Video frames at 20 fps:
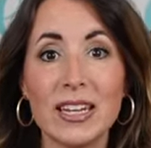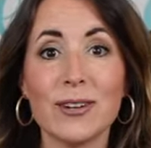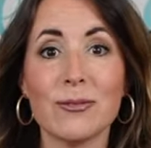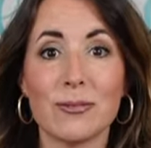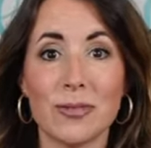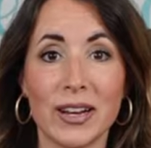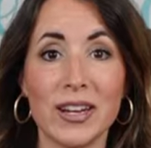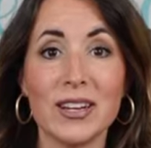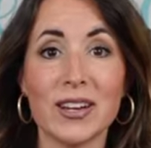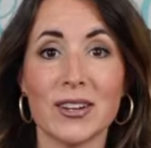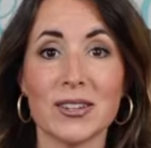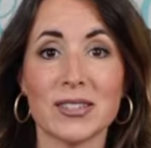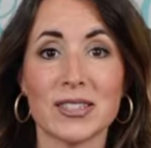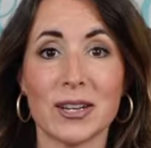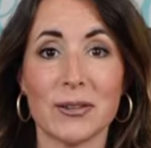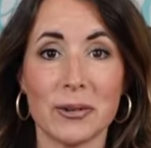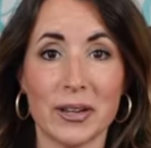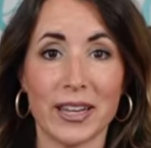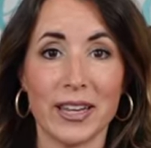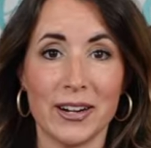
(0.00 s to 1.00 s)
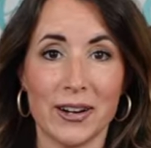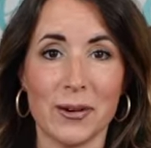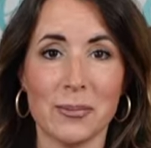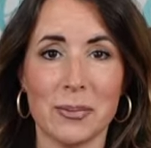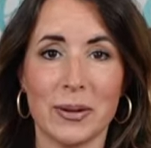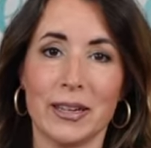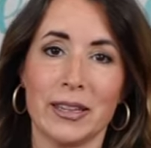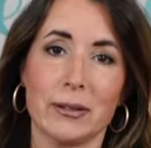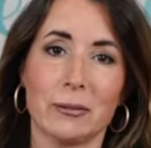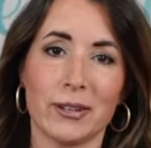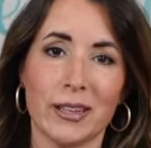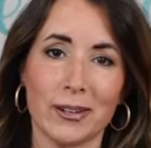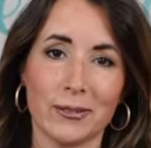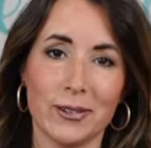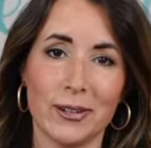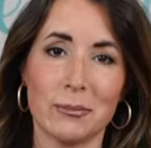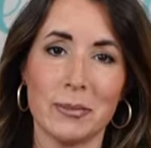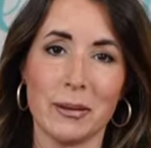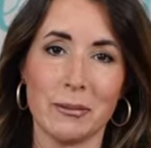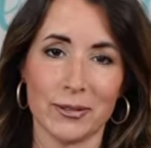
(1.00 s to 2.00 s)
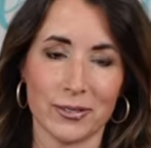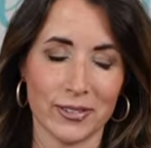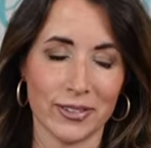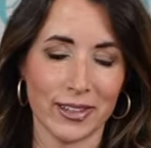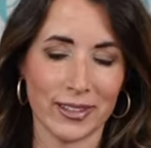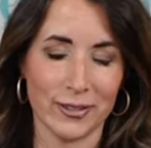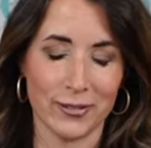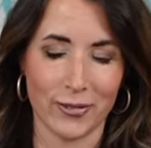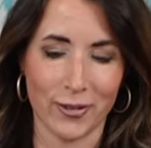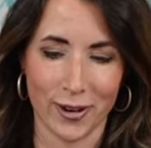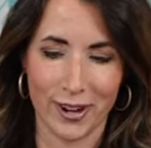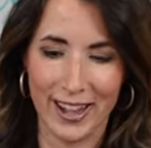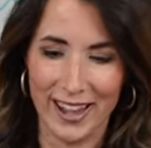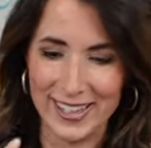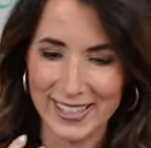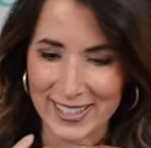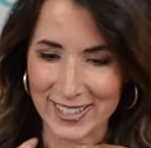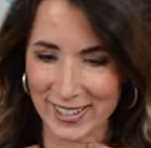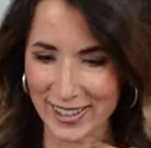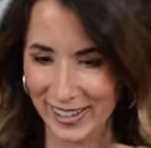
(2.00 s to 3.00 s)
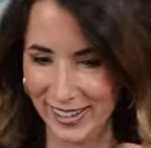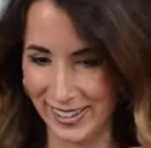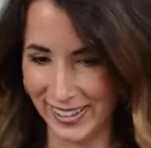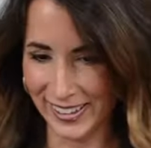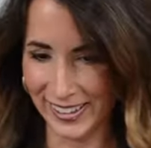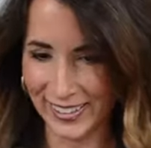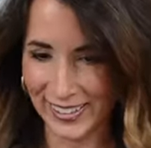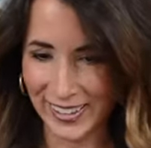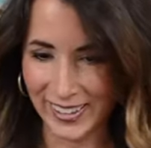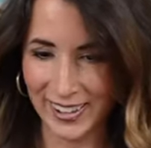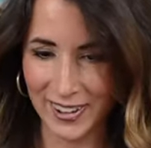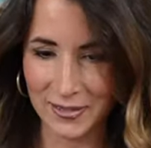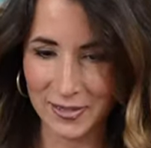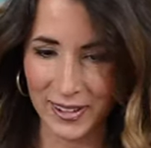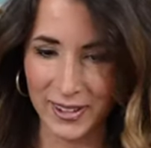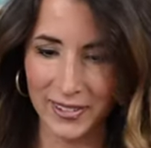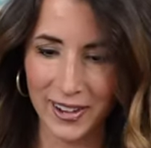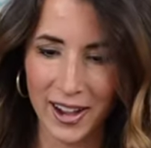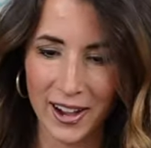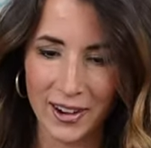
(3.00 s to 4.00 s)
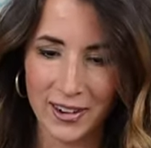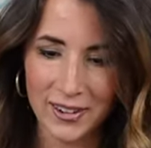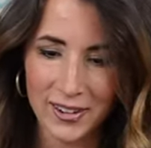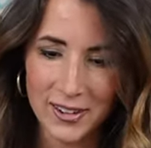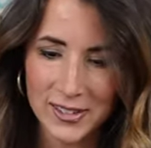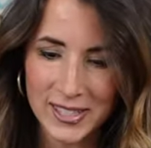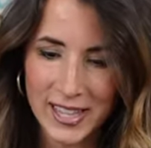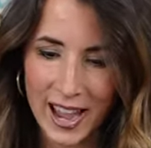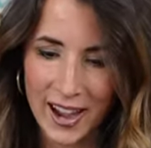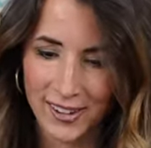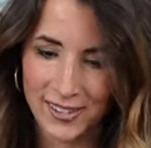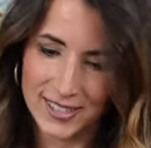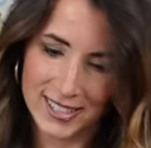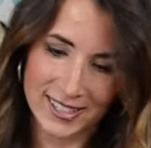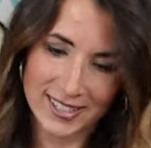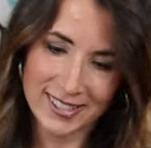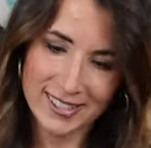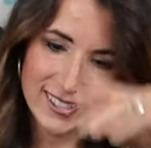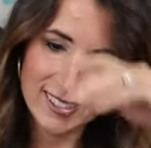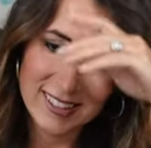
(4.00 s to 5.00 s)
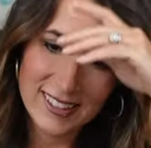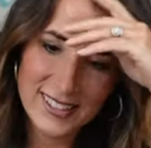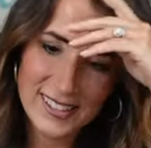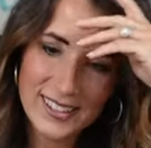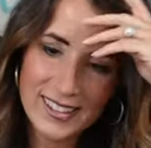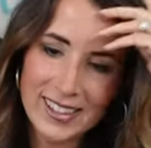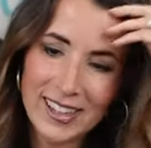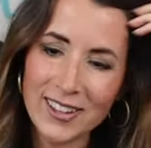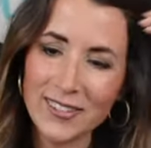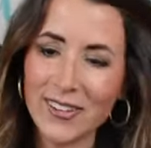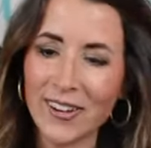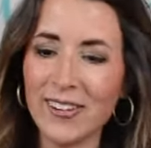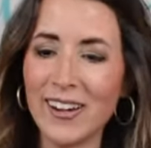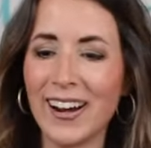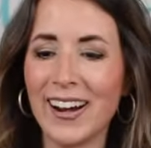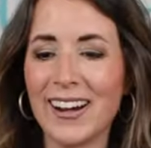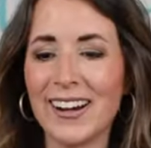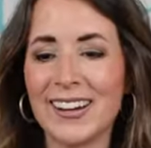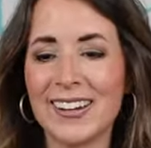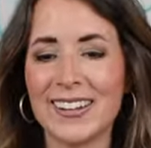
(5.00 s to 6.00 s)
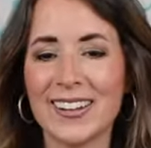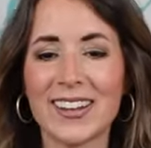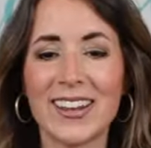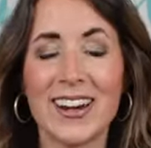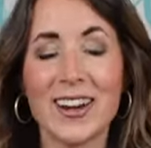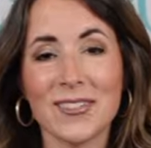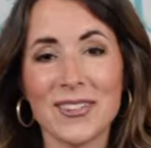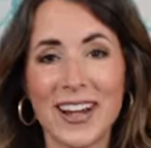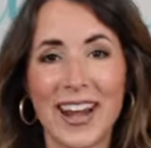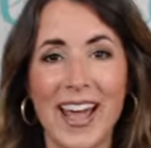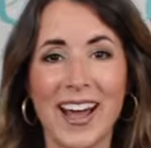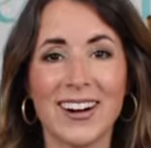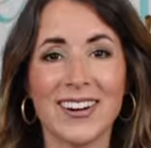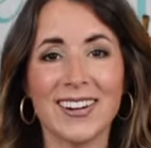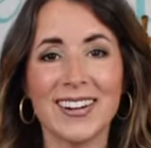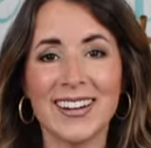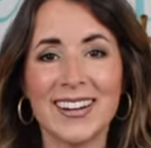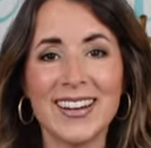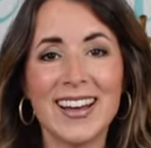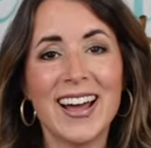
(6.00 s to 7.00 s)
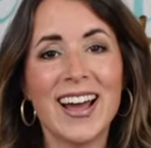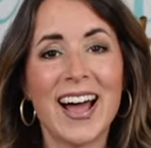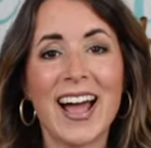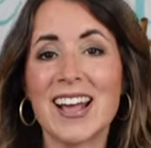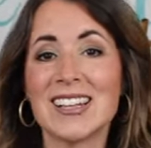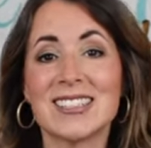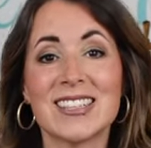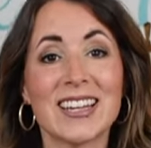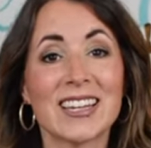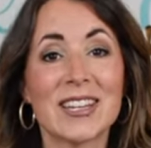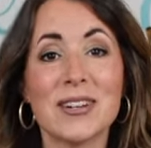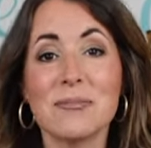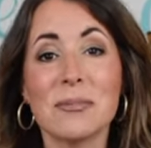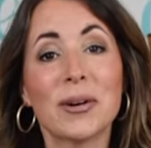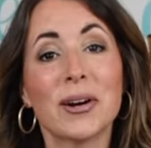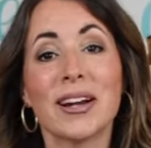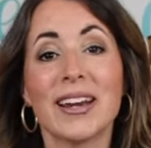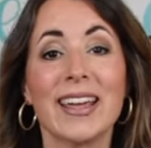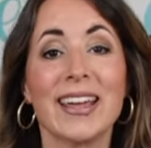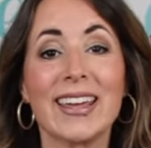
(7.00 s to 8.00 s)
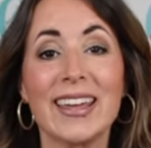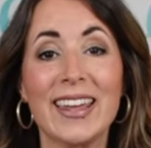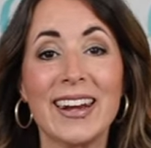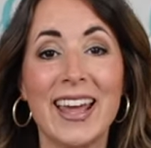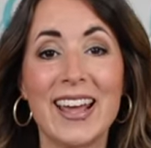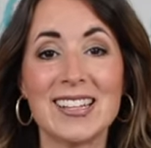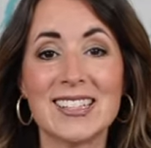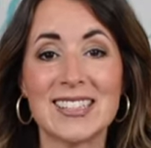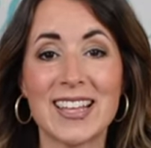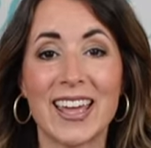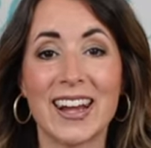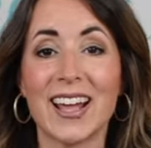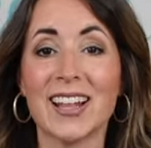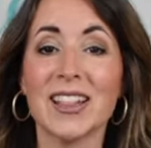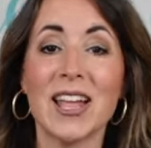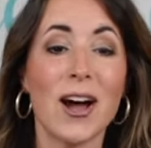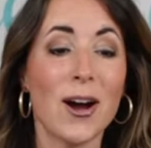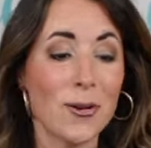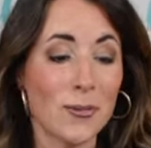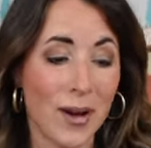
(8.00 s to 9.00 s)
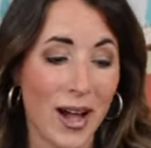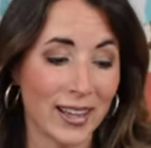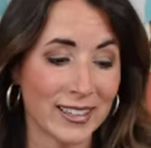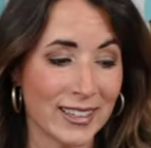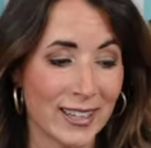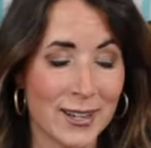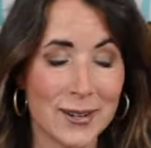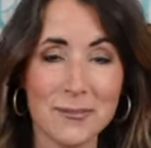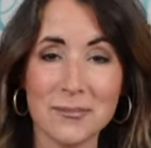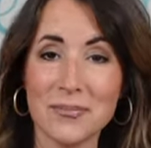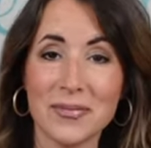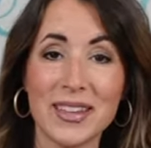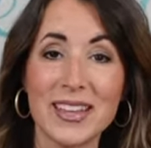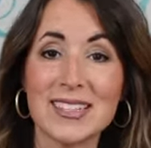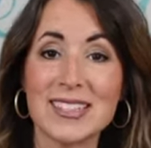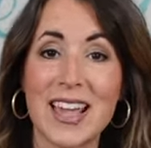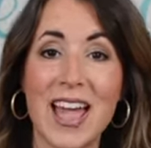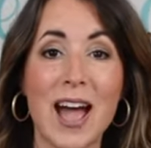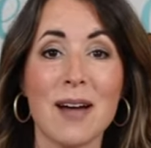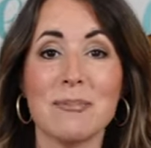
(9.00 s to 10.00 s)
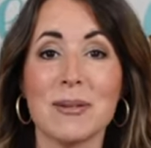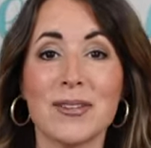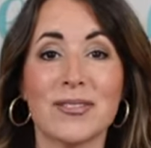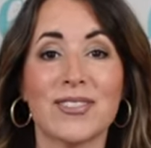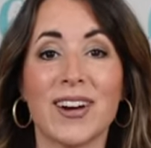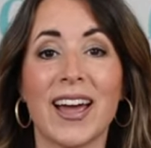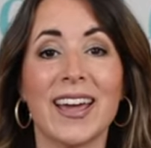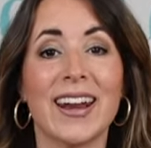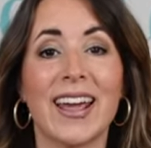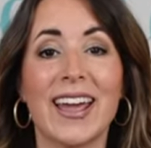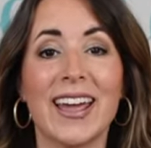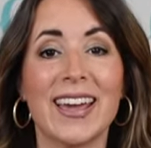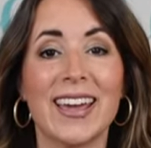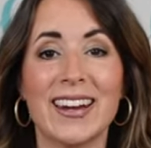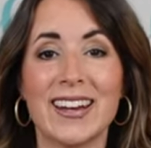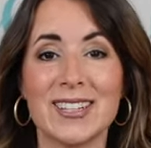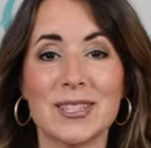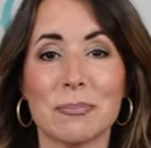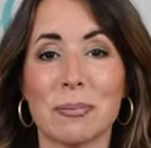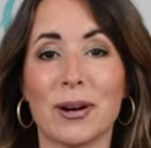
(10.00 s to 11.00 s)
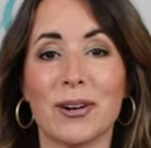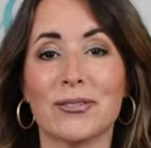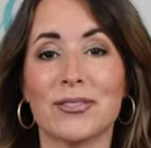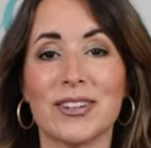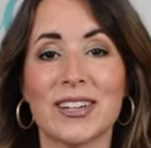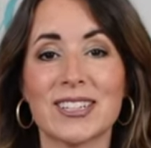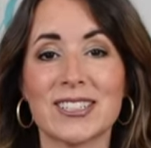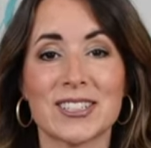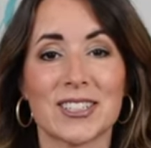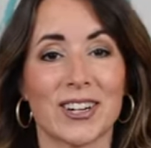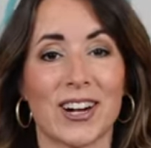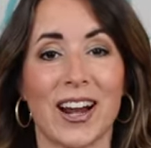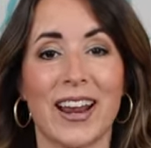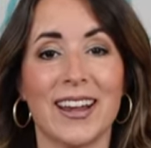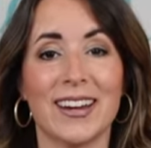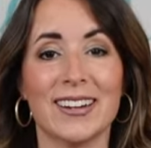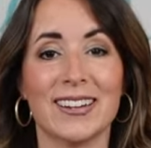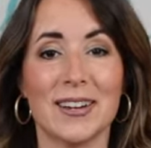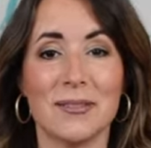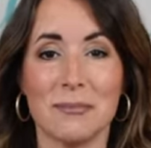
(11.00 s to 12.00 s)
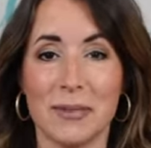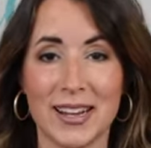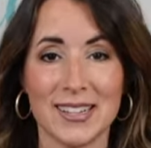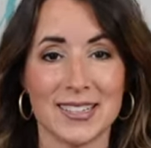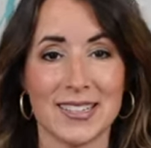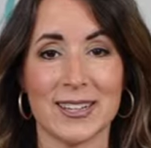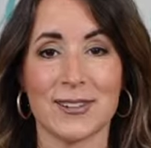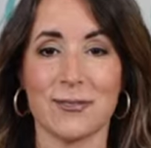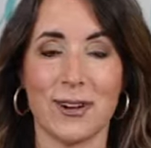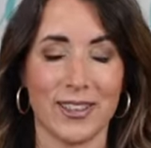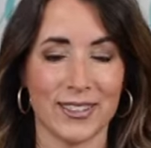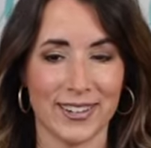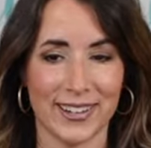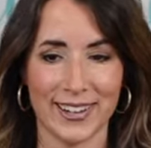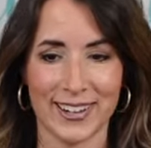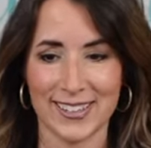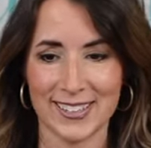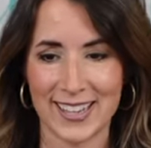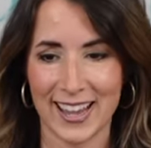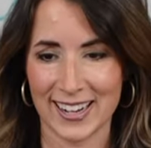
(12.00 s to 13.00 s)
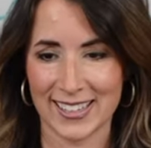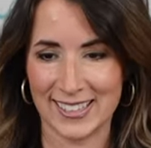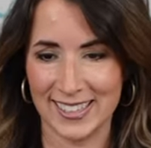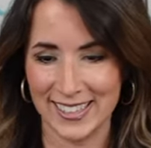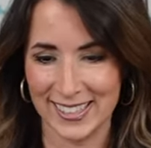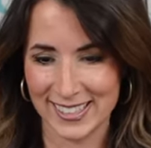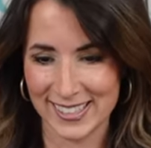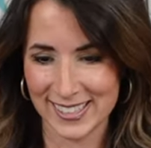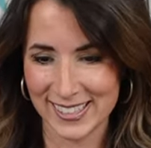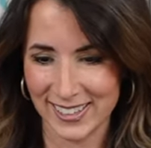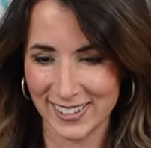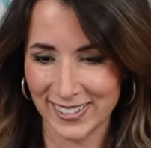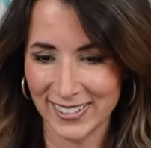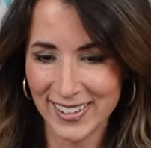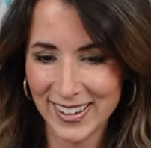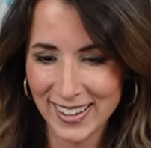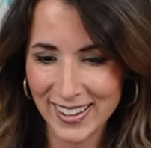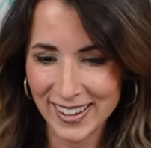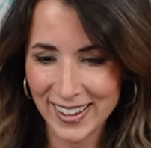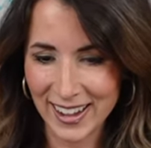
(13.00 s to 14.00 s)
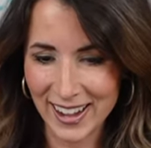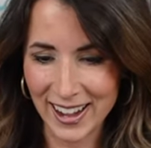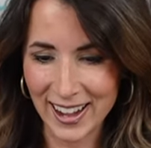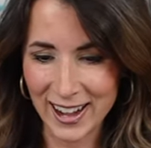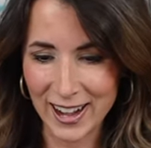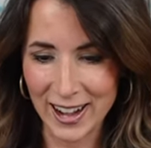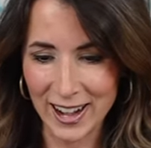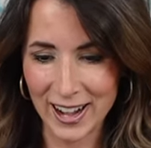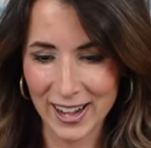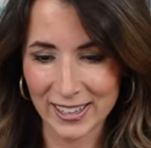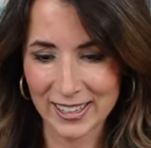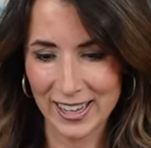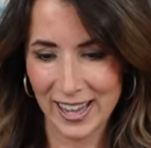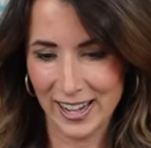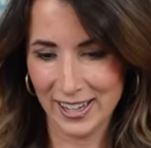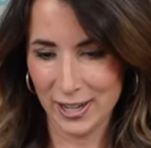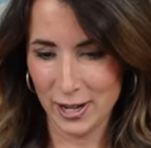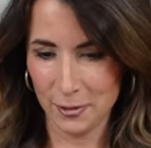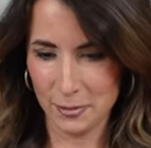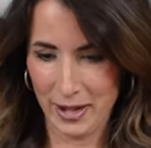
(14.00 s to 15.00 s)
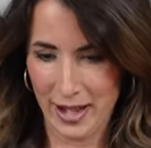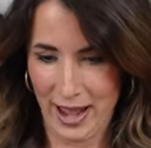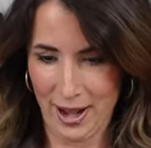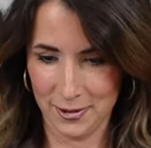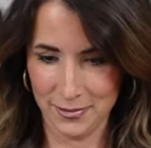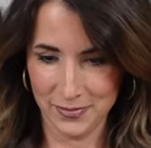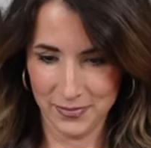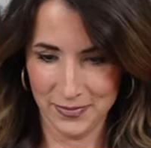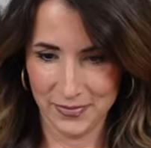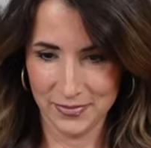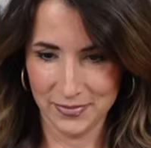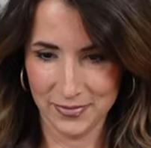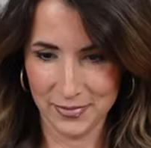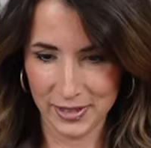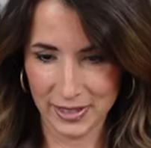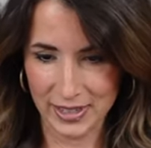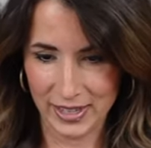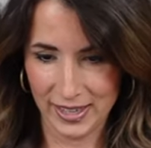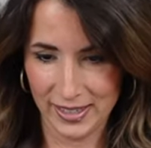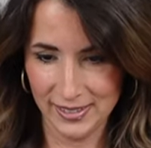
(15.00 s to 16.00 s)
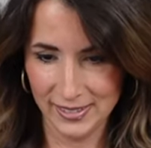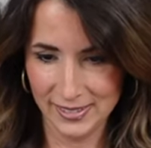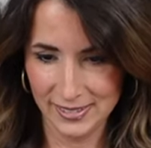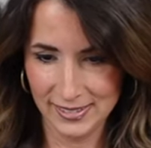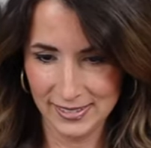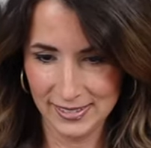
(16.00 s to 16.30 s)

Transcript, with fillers: windows that we can open, and then we're like, well, maybe for like the four days you can you can open up. Uh oh, no sound. I, I think so. There, you can hear me now. I said good morning, and I said hello, welcome. It's a happy Friday, and it's perfect, great, amazing weather here in Texas. So, uh, can you hear me now? We're good.